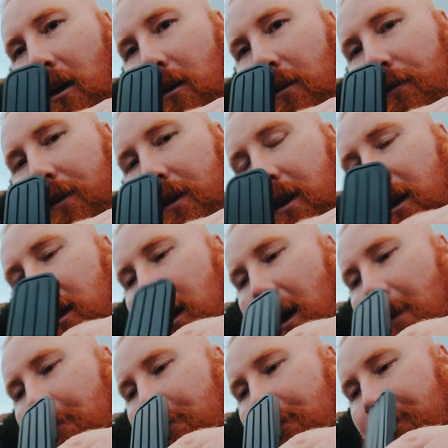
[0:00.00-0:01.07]
for the
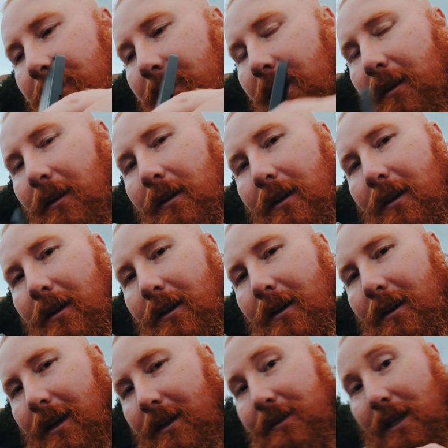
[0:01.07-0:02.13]

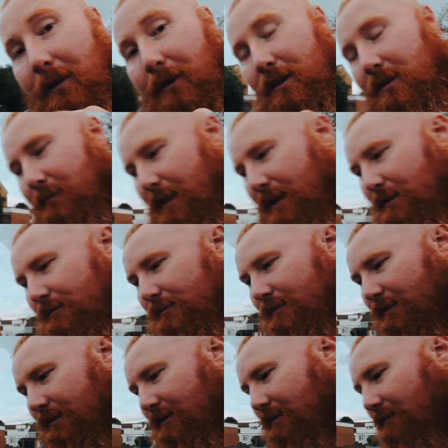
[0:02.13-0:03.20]
acceleration
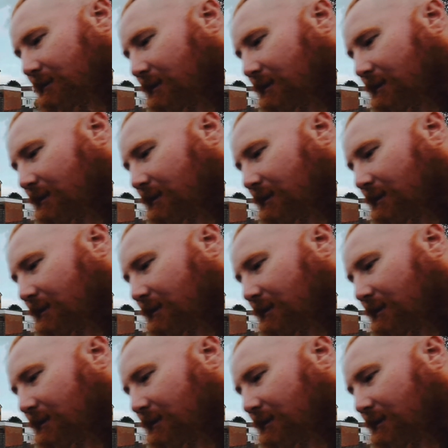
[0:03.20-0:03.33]
pedals, and